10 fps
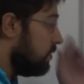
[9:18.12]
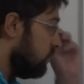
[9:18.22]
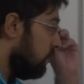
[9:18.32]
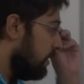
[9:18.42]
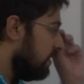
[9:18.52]

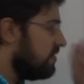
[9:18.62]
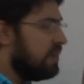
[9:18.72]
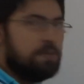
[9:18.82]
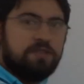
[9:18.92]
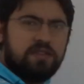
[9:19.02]
so many
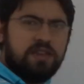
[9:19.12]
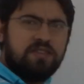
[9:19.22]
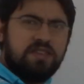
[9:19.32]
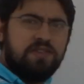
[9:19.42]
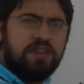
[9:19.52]
silly mistakes,
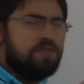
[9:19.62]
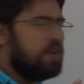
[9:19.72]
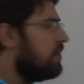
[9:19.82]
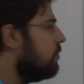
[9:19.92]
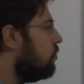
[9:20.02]
even if
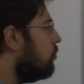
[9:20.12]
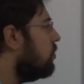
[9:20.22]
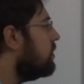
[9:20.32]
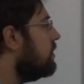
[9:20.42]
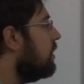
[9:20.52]
I know
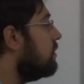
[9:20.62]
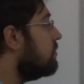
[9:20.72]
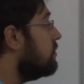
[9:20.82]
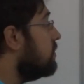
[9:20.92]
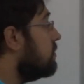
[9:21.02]
what the
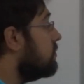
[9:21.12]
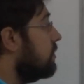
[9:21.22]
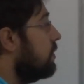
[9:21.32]
answer is.